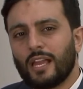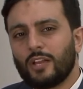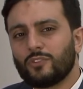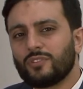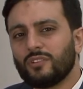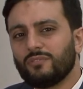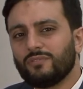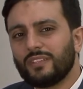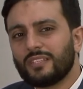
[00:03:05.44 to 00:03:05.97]
Now,
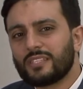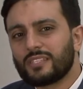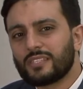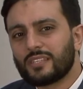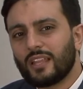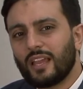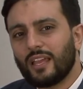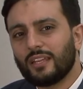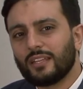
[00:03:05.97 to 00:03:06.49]
delving
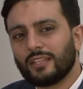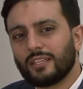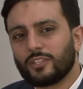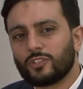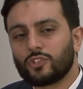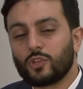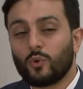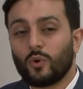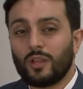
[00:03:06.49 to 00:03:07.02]
slightly,
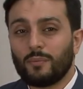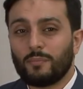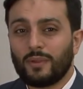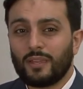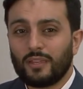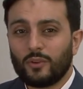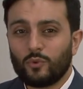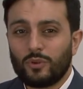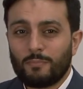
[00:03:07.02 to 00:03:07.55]
so
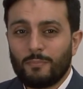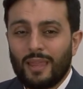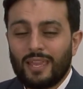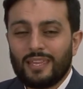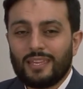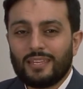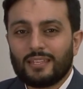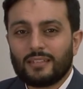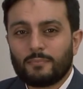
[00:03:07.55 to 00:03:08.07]
we
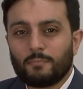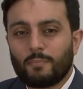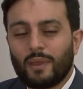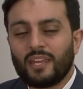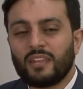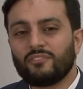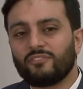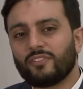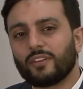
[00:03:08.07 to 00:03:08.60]
may
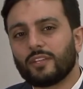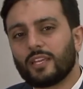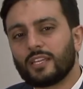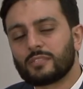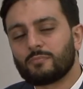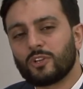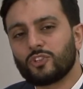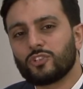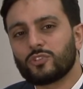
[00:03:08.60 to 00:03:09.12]
benefit
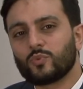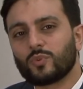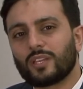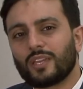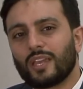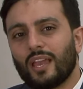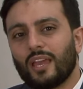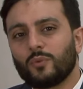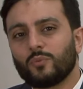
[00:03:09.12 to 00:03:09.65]
as much as we
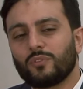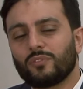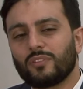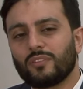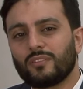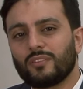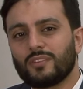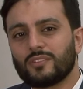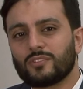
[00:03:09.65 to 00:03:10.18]
can
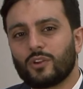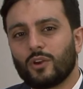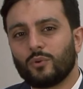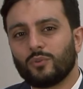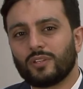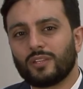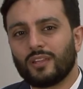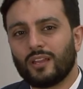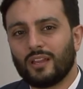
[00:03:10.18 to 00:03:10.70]
within these
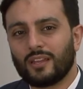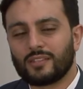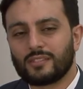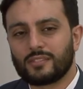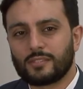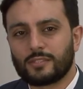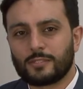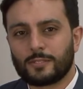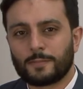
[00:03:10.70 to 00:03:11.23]
holy
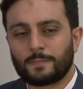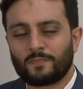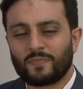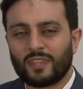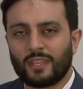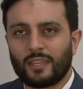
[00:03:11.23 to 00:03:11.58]
nights.